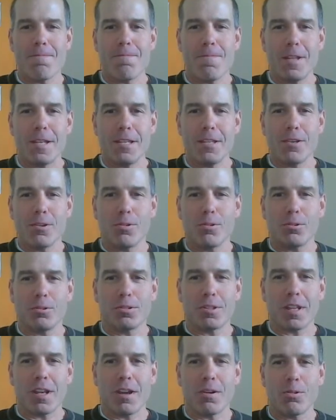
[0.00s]

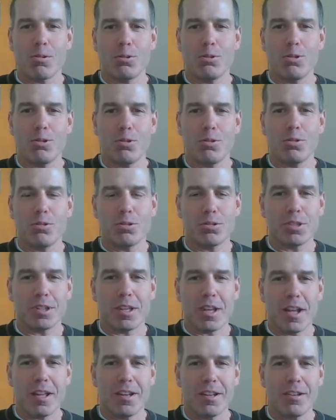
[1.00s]
videos that I will use to
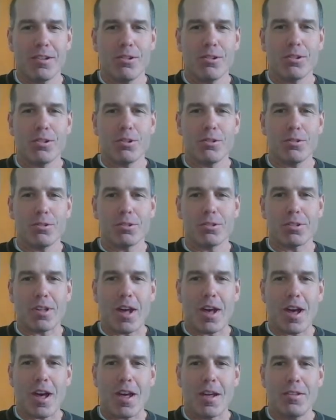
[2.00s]
kind of introduce
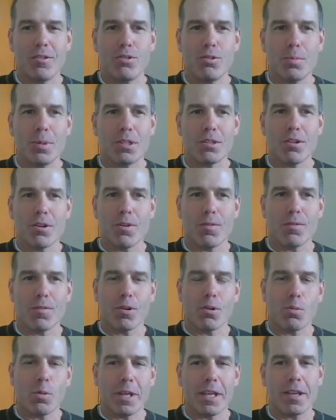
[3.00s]
new material for
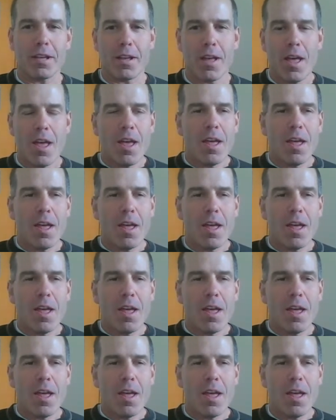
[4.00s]
the week.